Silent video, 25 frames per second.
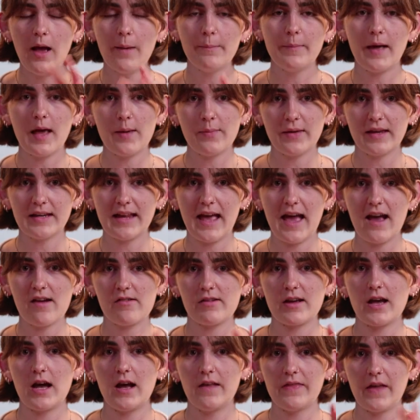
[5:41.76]
maybe an
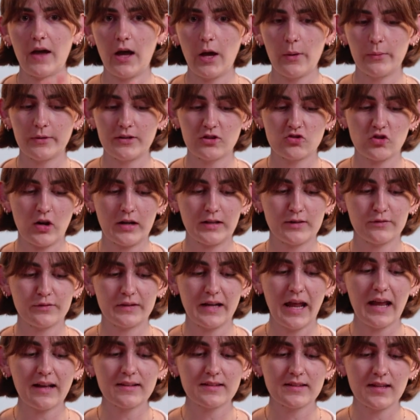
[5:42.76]
area that I would address for
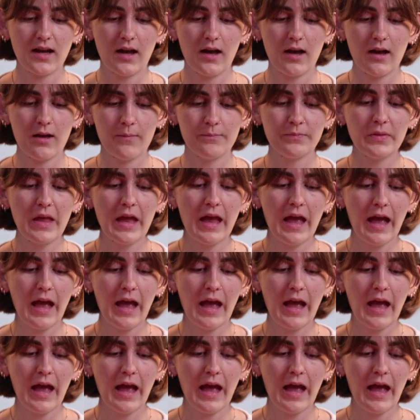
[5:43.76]
next time.